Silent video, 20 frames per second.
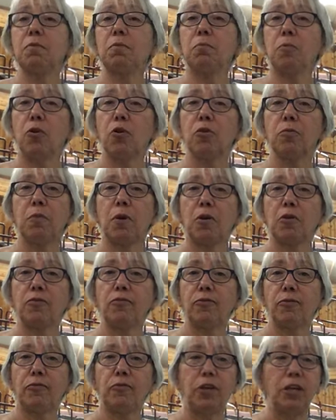but more about a
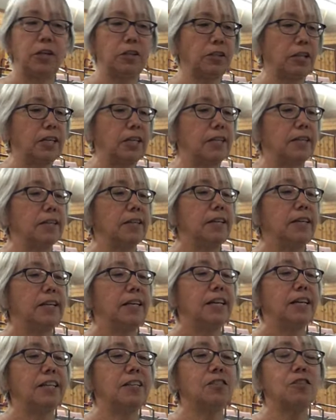feeling.
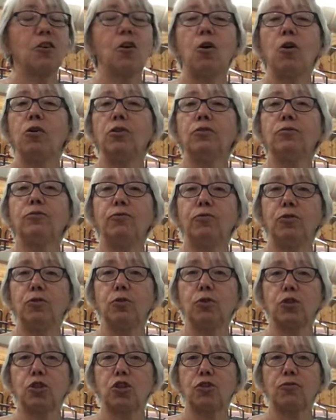It's called
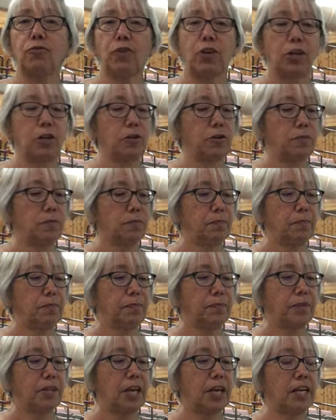Foolish Fear,
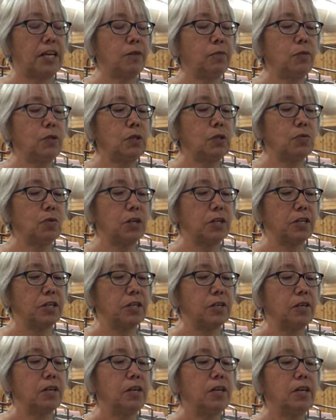and it was
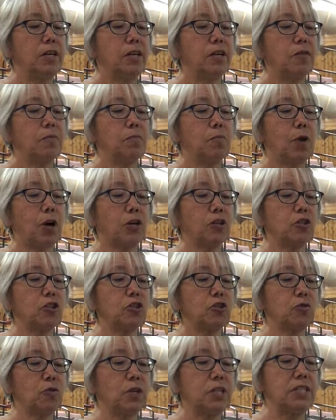written March
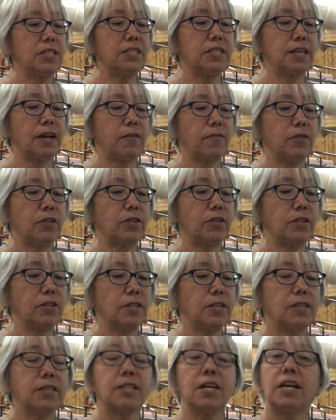27th,
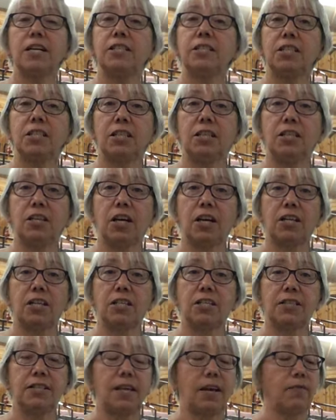
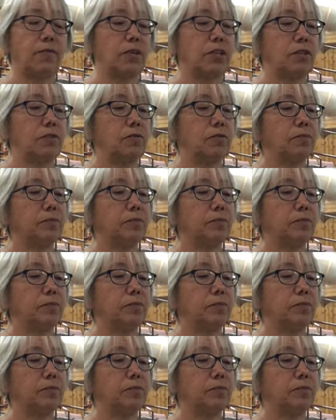1997.